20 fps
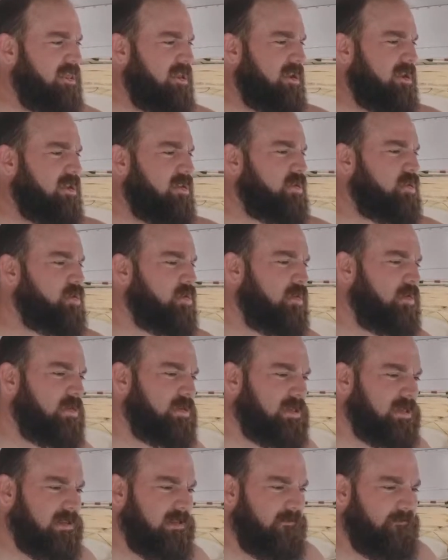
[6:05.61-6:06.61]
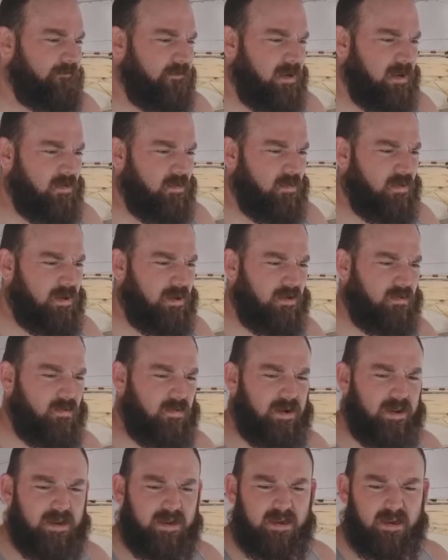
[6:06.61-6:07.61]
the controls in the front work
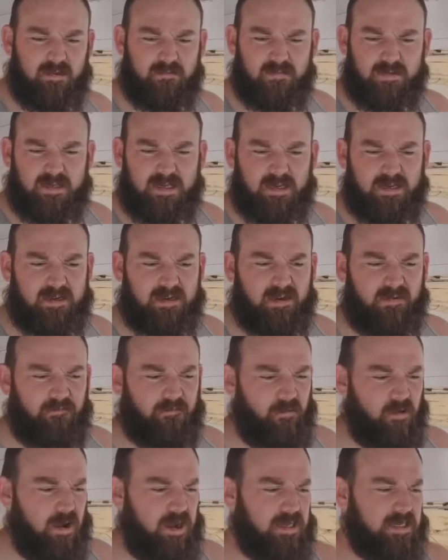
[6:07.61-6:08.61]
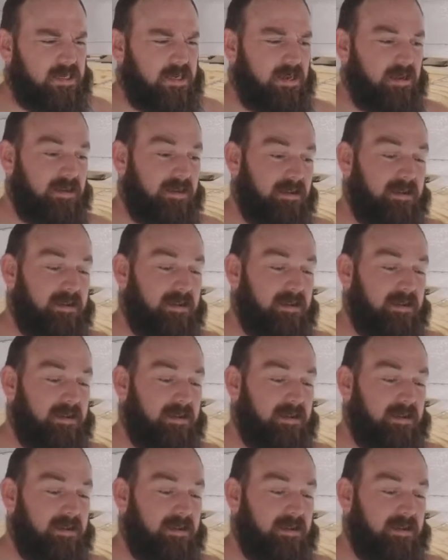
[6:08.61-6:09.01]
when it comes to defrost.